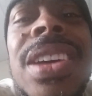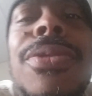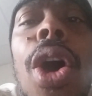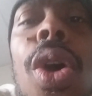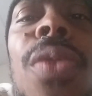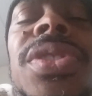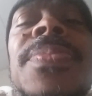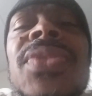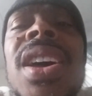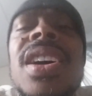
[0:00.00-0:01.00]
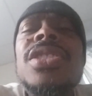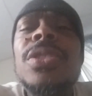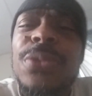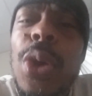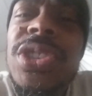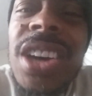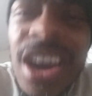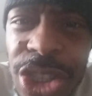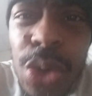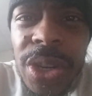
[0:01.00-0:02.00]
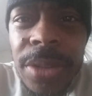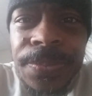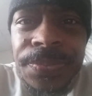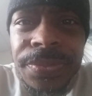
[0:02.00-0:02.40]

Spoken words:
evolved, diverse country.